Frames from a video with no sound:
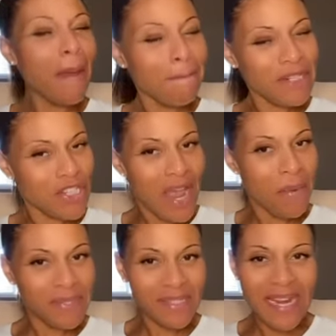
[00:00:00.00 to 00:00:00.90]
But
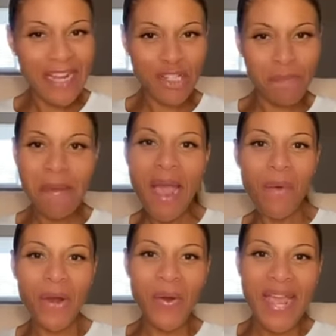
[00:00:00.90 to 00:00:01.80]
y'all was snatching
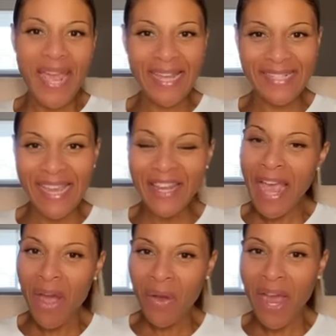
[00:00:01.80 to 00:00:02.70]
power grids and
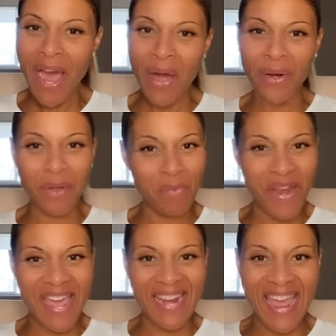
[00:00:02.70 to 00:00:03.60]
y'all called them
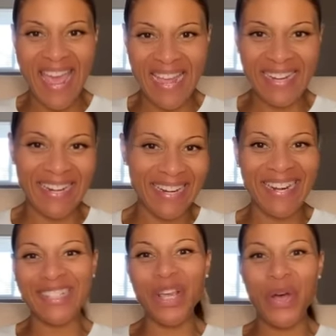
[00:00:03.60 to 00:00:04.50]
red-handed and
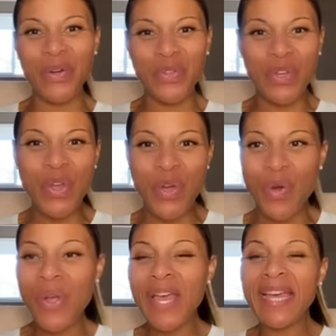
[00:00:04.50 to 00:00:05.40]
they told you